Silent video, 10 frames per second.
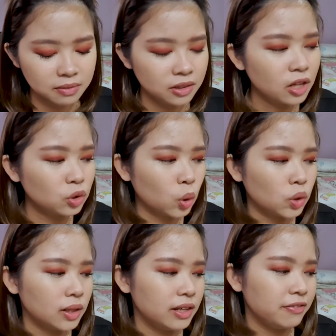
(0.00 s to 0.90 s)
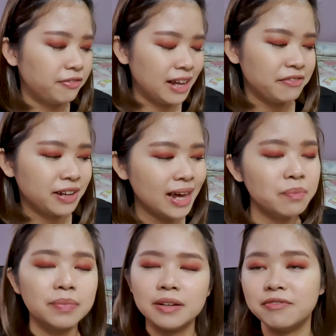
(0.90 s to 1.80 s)
Not totally flat,
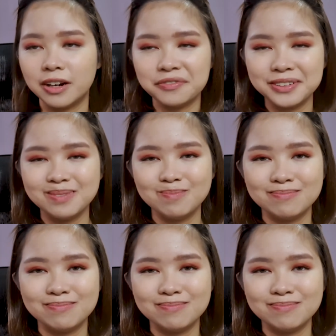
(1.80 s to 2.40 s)
but velvet.